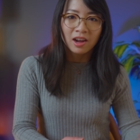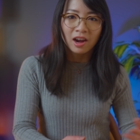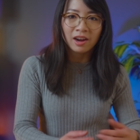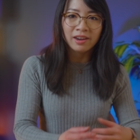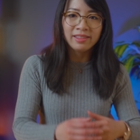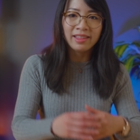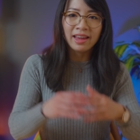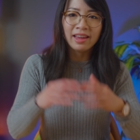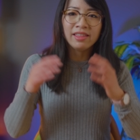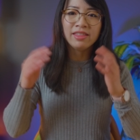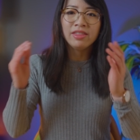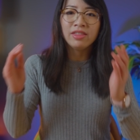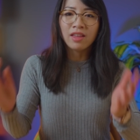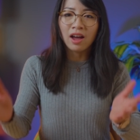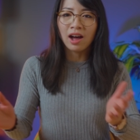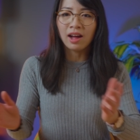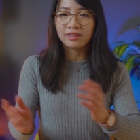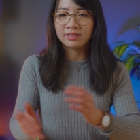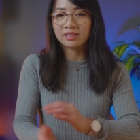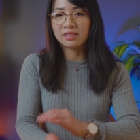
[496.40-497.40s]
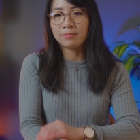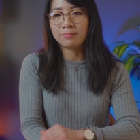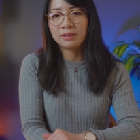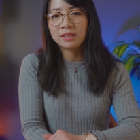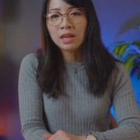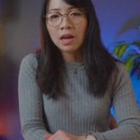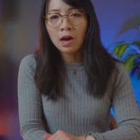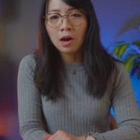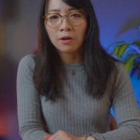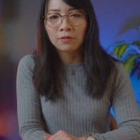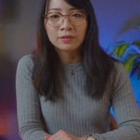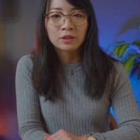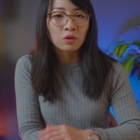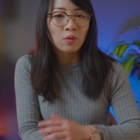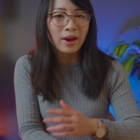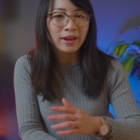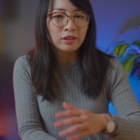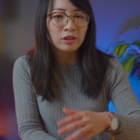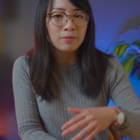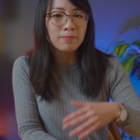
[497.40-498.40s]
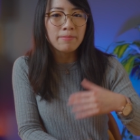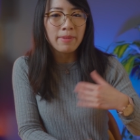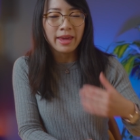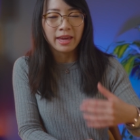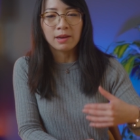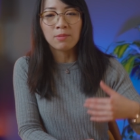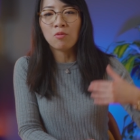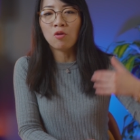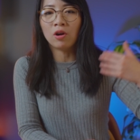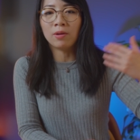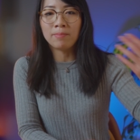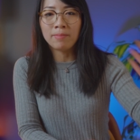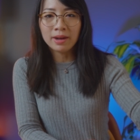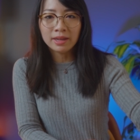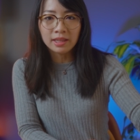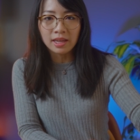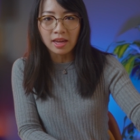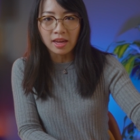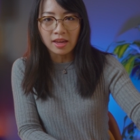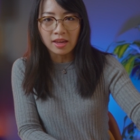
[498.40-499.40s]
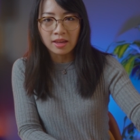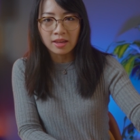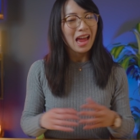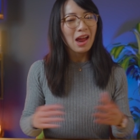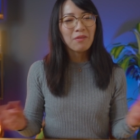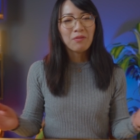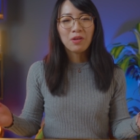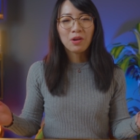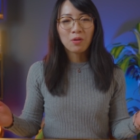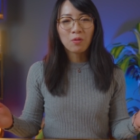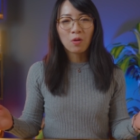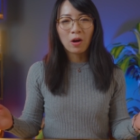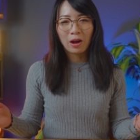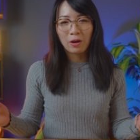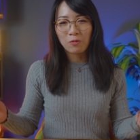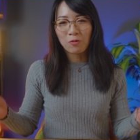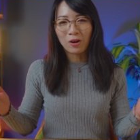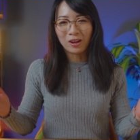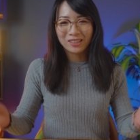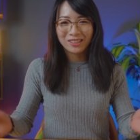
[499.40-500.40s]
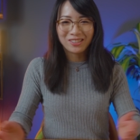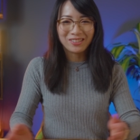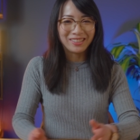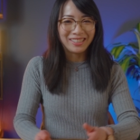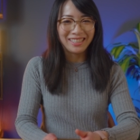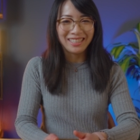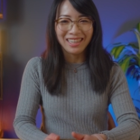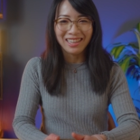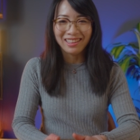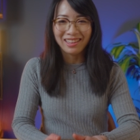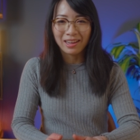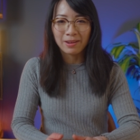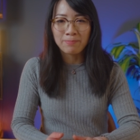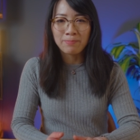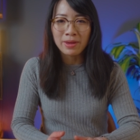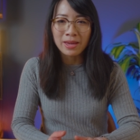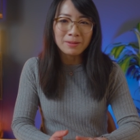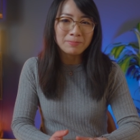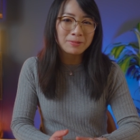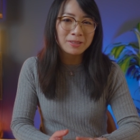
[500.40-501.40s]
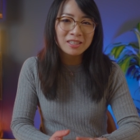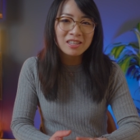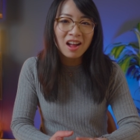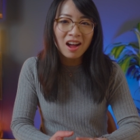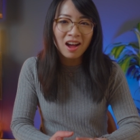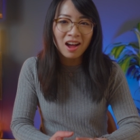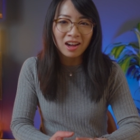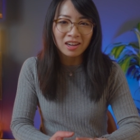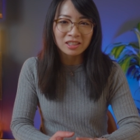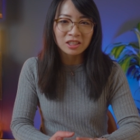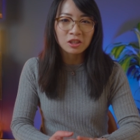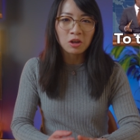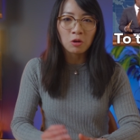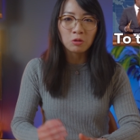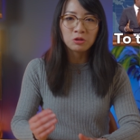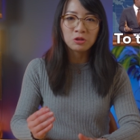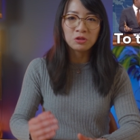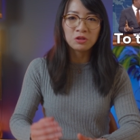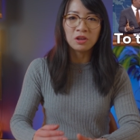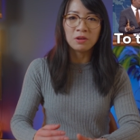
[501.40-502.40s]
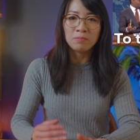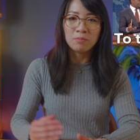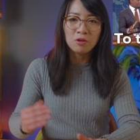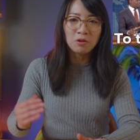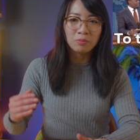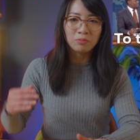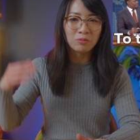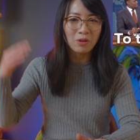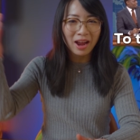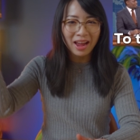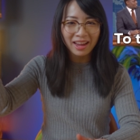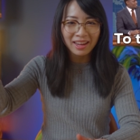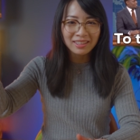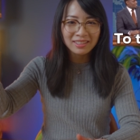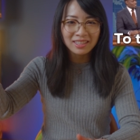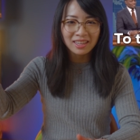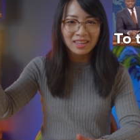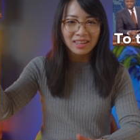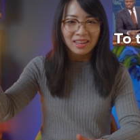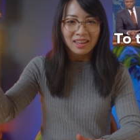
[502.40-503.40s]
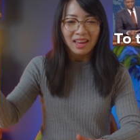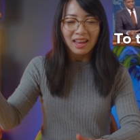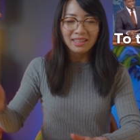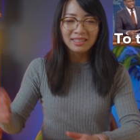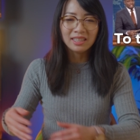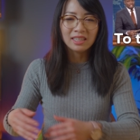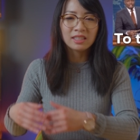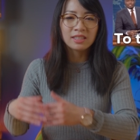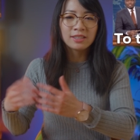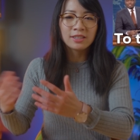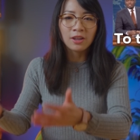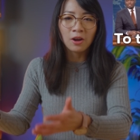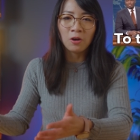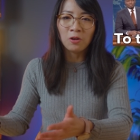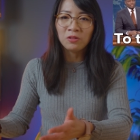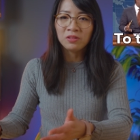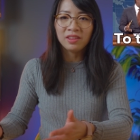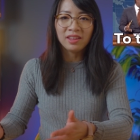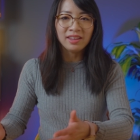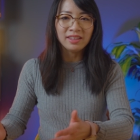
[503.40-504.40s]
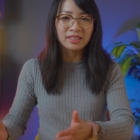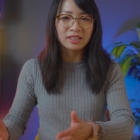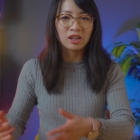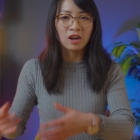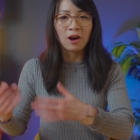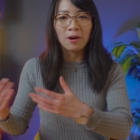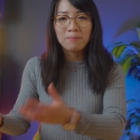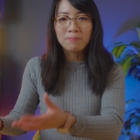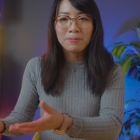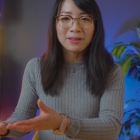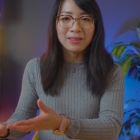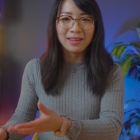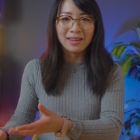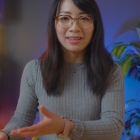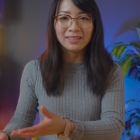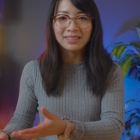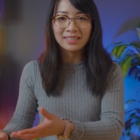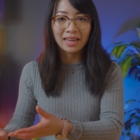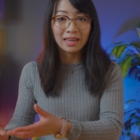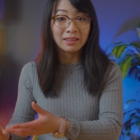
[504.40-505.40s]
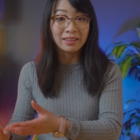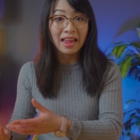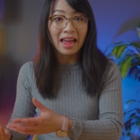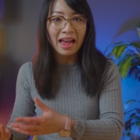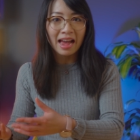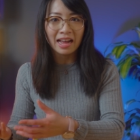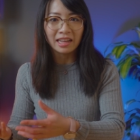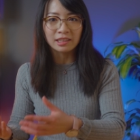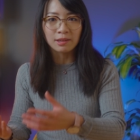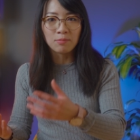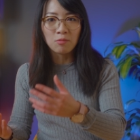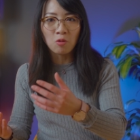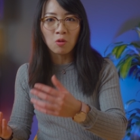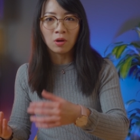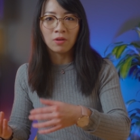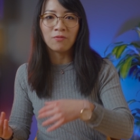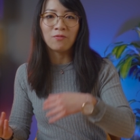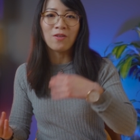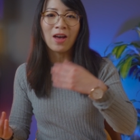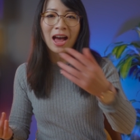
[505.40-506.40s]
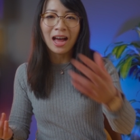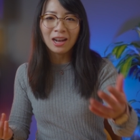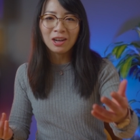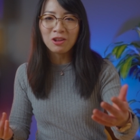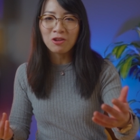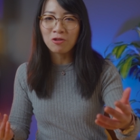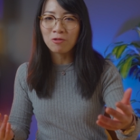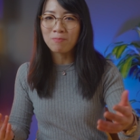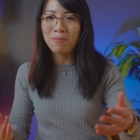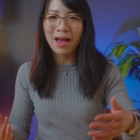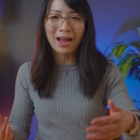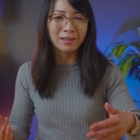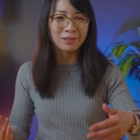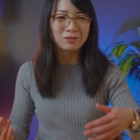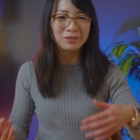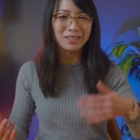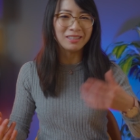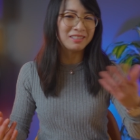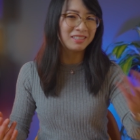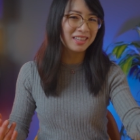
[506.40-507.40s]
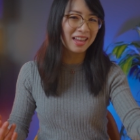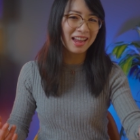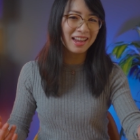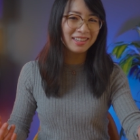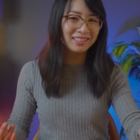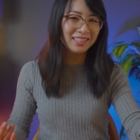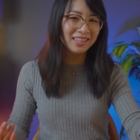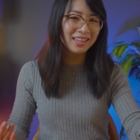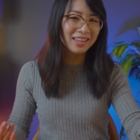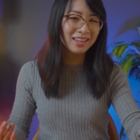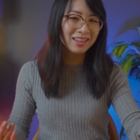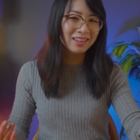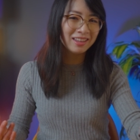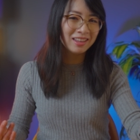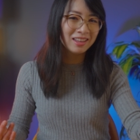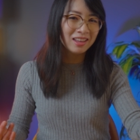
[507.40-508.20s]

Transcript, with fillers: Are they not themselves trying to make more money? Everyone wants to see their meme stocks go to the moon, right? Is it so these companies can add more value back to society?